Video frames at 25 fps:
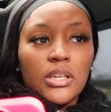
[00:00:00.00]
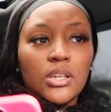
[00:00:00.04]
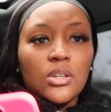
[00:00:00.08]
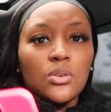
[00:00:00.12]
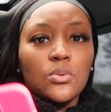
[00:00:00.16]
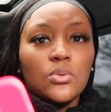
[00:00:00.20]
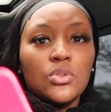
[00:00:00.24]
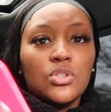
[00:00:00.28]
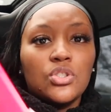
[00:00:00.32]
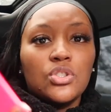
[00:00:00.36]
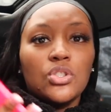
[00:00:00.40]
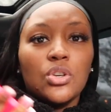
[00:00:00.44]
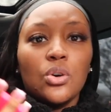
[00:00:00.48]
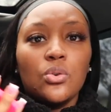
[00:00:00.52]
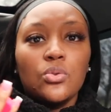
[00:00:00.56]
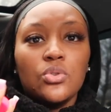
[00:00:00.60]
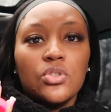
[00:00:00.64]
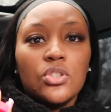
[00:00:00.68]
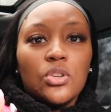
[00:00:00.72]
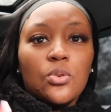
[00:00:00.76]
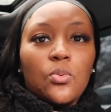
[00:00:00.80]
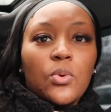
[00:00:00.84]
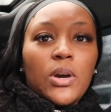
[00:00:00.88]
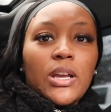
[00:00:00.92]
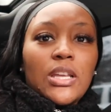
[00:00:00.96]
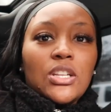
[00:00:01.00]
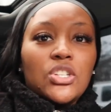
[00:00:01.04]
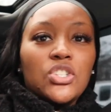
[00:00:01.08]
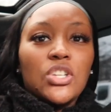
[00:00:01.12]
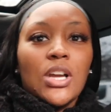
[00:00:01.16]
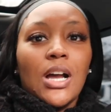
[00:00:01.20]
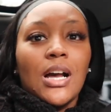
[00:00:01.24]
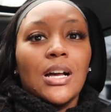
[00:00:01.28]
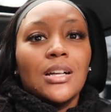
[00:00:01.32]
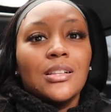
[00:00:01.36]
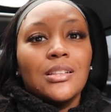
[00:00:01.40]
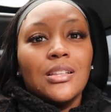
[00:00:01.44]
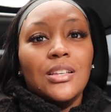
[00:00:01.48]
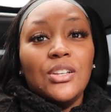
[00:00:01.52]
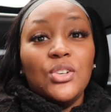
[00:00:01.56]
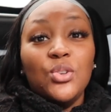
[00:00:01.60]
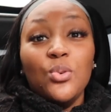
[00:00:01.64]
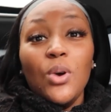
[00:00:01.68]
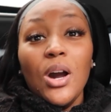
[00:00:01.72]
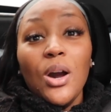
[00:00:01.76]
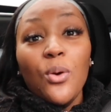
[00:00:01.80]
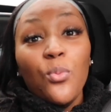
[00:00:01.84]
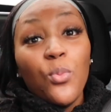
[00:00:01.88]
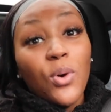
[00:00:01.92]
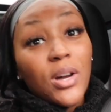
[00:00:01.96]
it was toasted white chocolate.
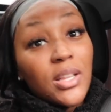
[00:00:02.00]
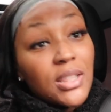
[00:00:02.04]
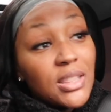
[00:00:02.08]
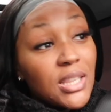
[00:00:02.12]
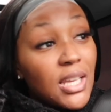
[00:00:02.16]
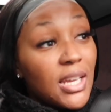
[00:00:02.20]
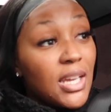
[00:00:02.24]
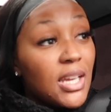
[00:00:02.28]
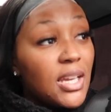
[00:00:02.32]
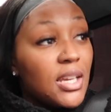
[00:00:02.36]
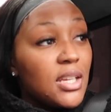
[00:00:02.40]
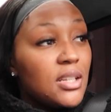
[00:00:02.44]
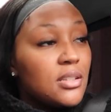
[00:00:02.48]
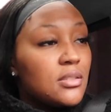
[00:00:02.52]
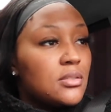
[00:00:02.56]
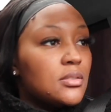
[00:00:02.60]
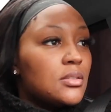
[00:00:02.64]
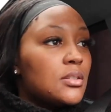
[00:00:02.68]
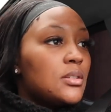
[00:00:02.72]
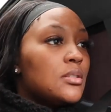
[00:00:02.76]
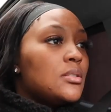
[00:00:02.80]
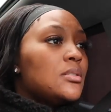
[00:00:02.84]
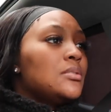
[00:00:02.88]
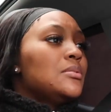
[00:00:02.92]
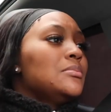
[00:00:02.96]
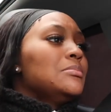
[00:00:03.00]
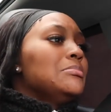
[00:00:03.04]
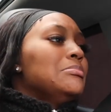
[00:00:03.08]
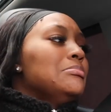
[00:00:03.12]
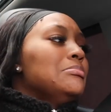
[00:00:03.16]
Do I want that? Ugh.